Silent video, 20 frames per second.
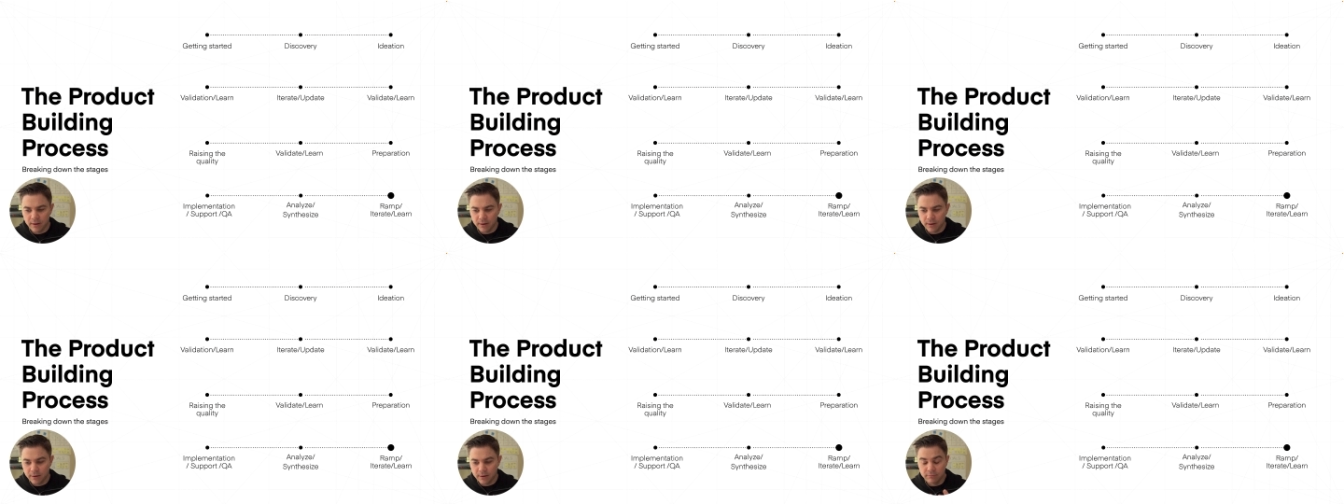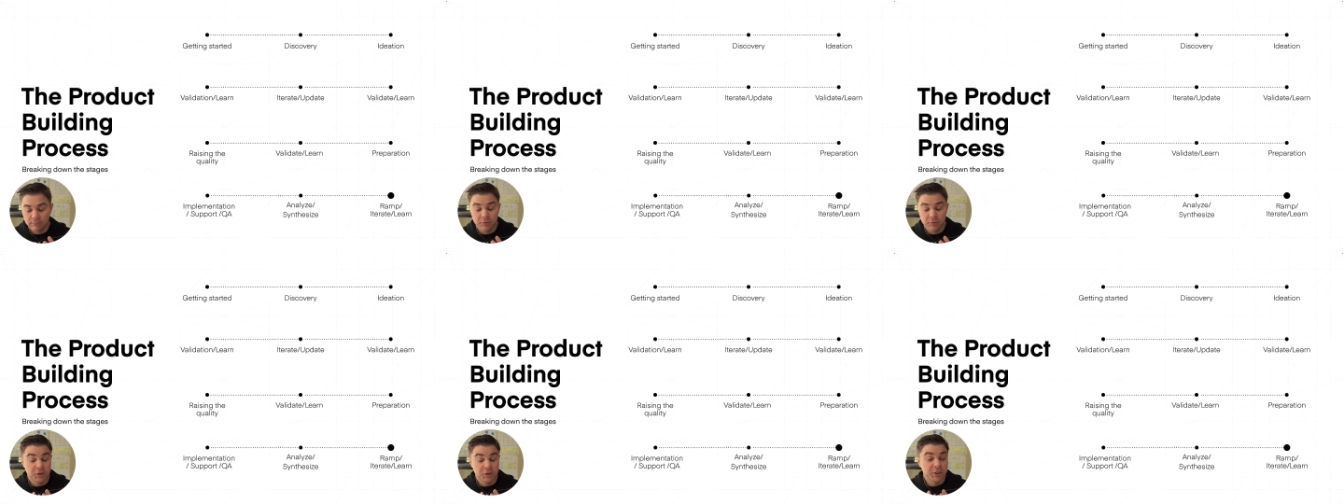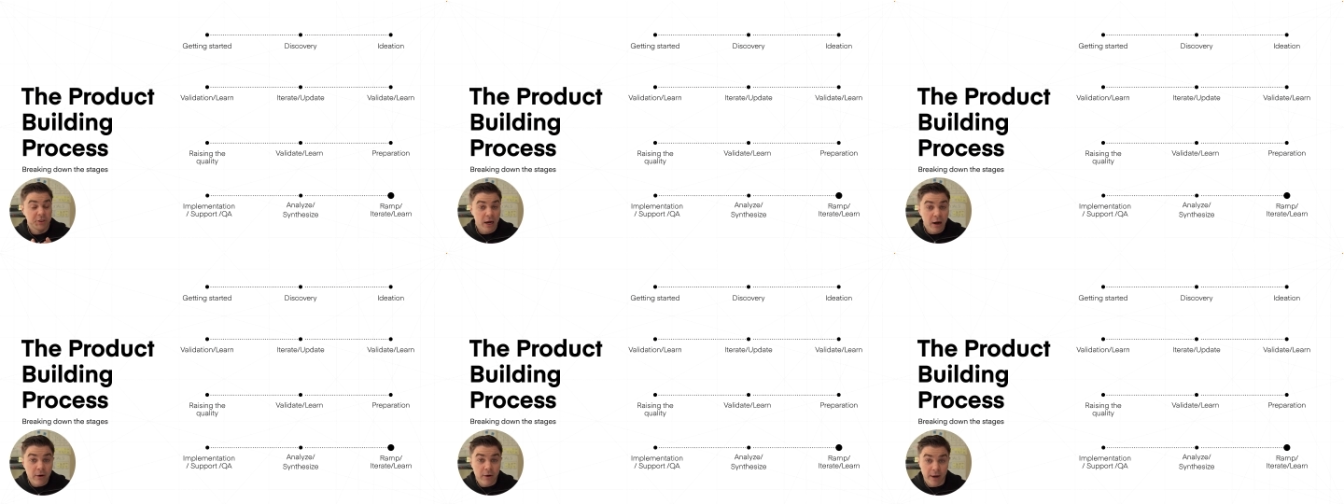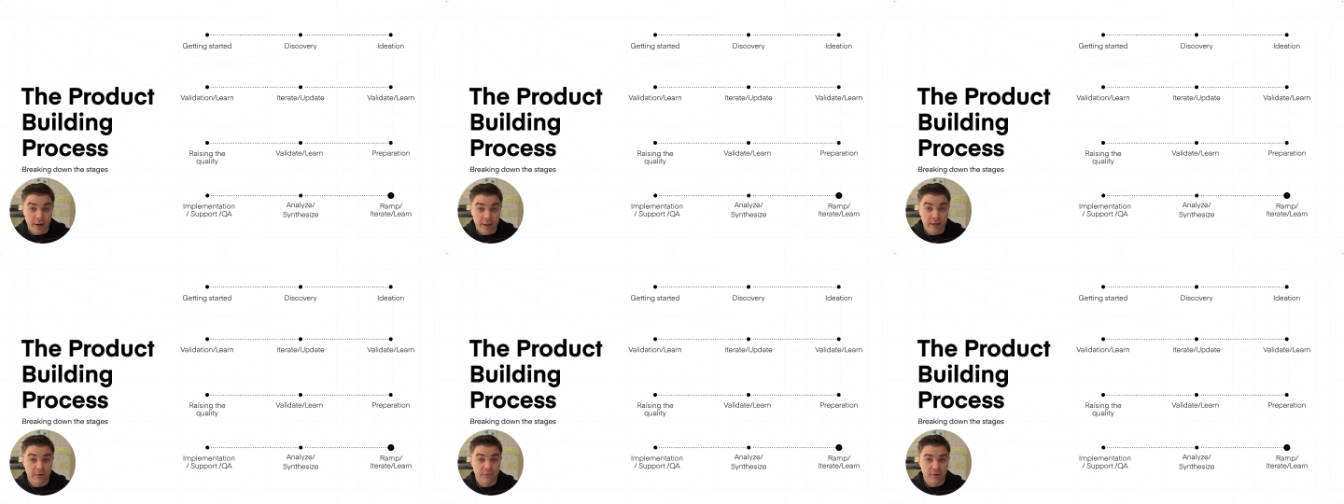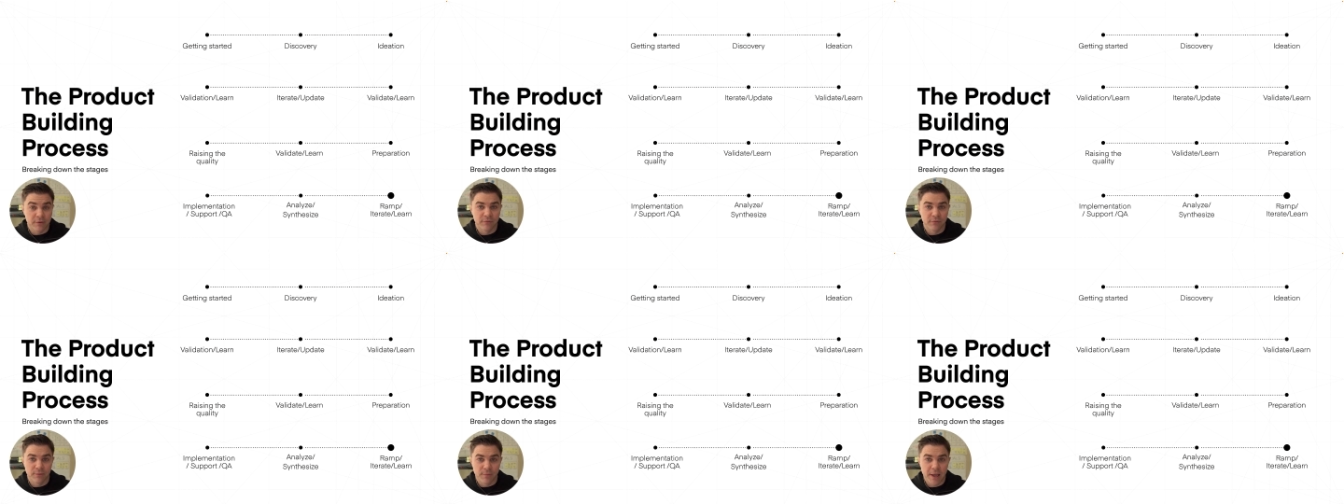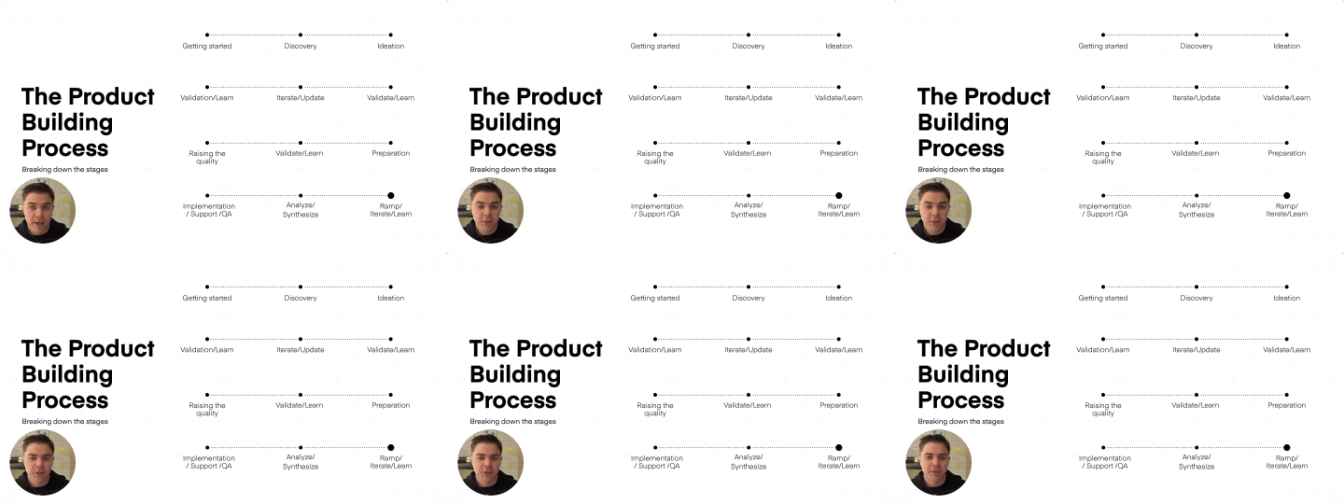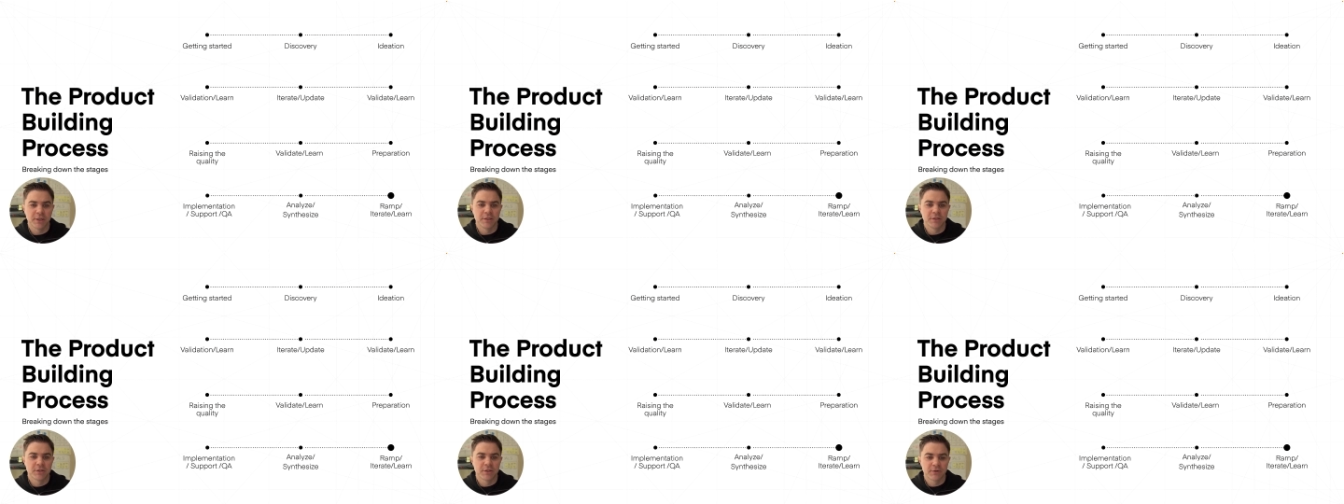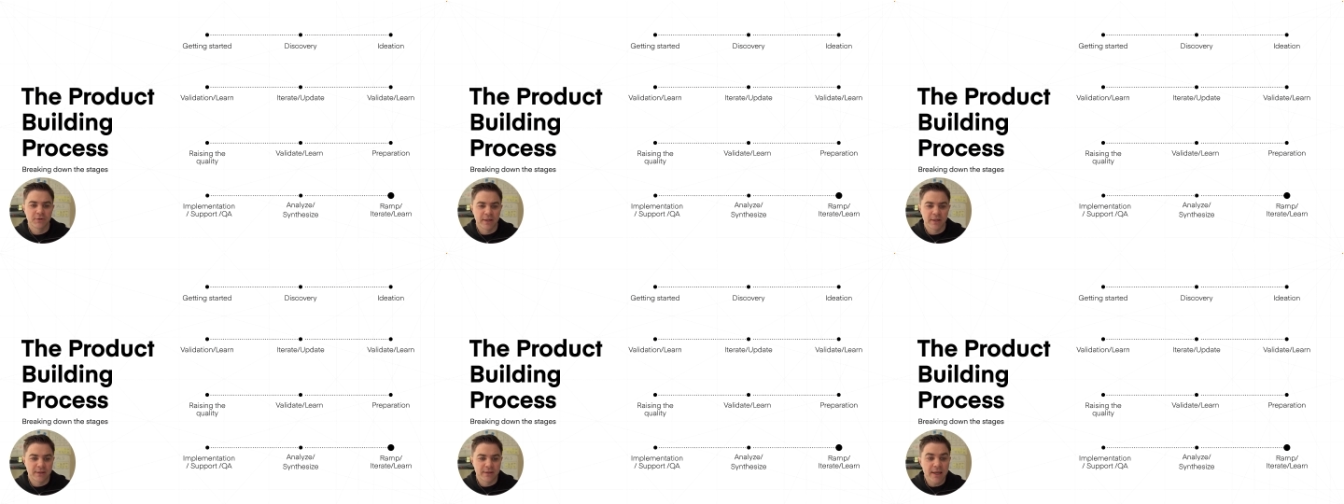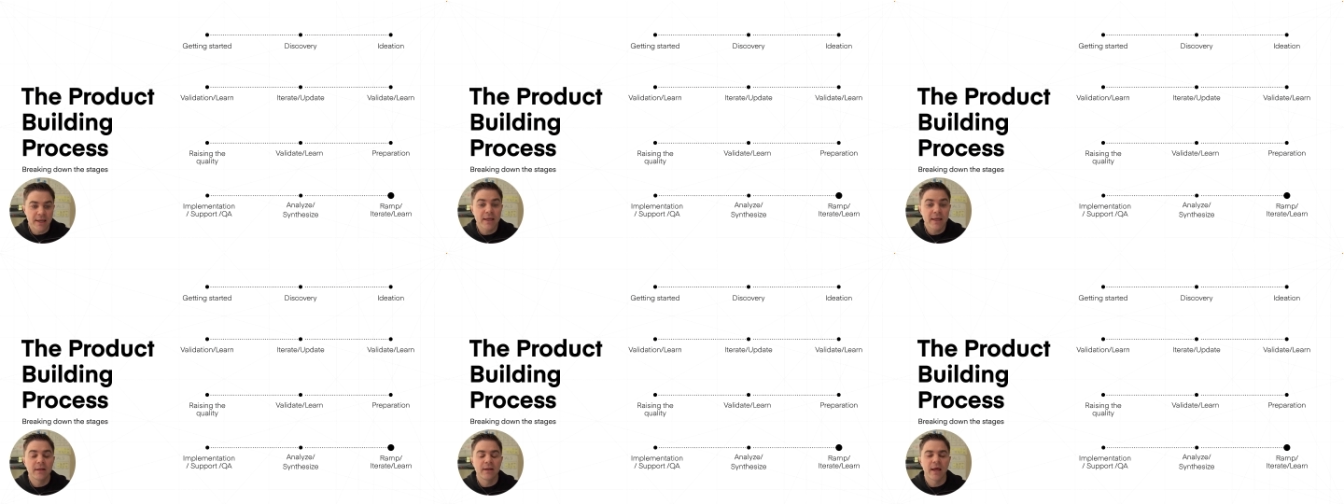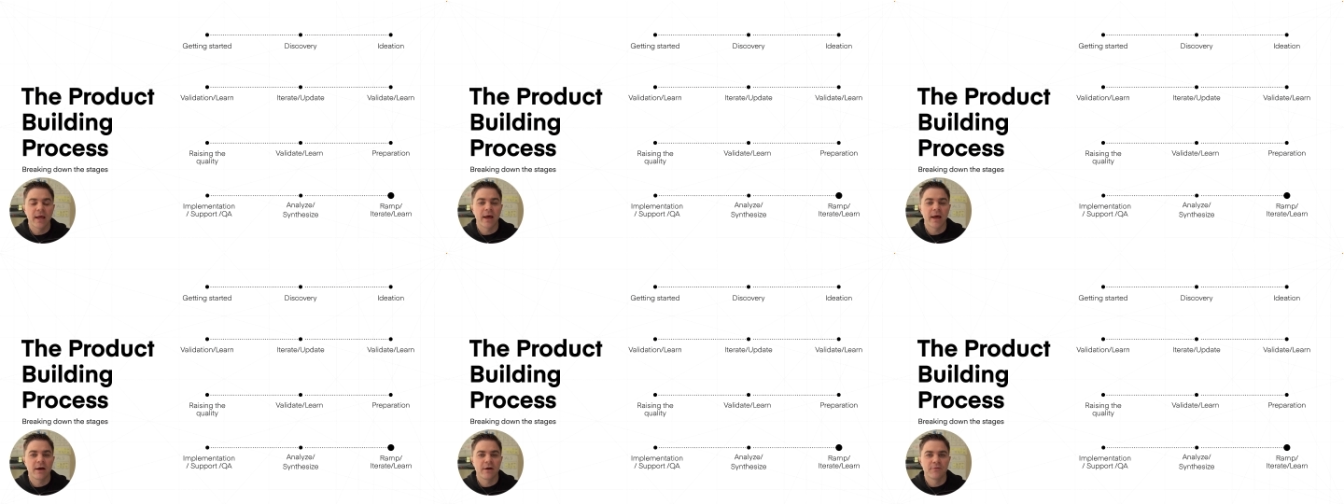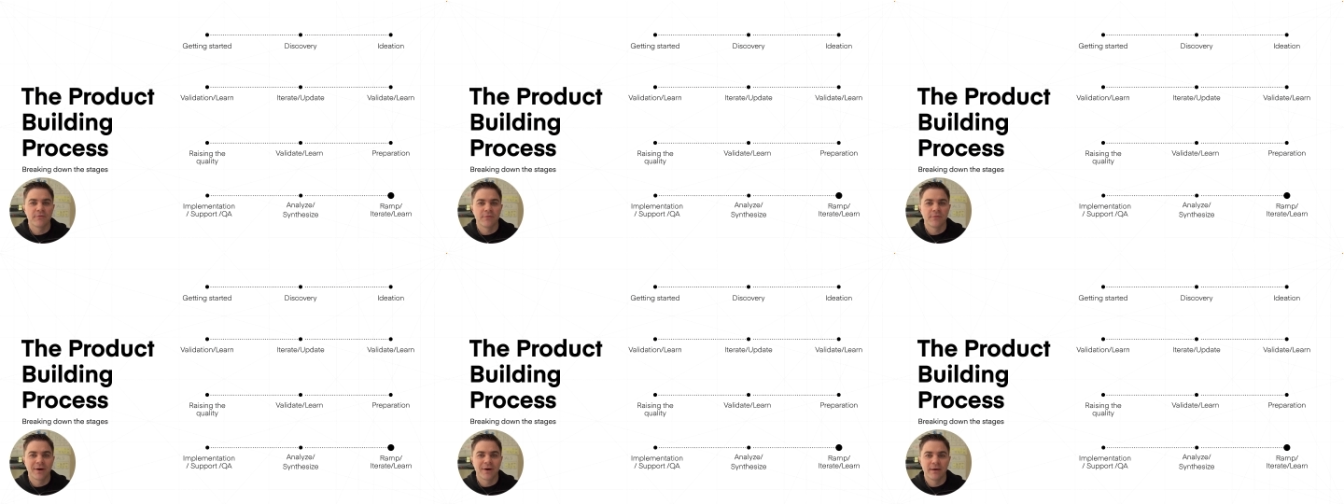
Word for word: sharing of information so that they can have